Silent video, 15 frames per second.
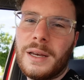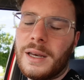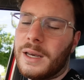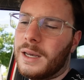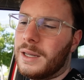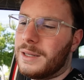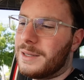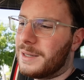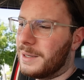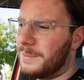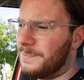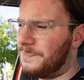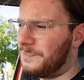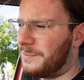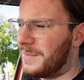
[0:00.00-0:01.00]
and
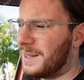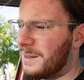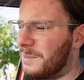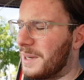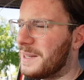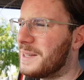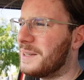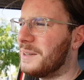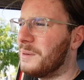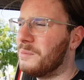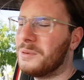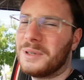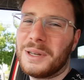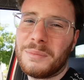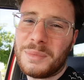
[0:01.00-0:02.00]
basically
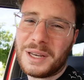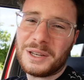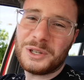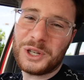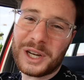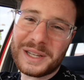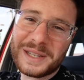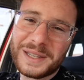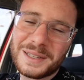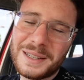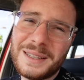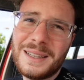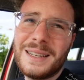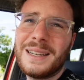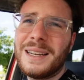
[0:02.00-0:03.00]
put bigger jets in it.
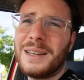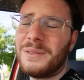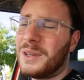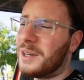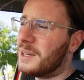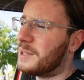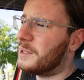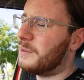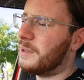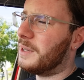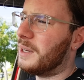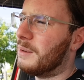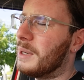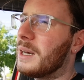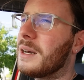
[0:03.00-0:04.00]
If you guys know
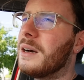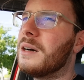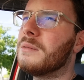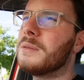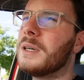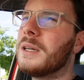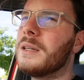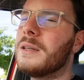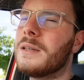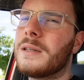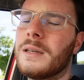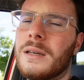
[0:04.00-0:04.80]
anything about carburetors.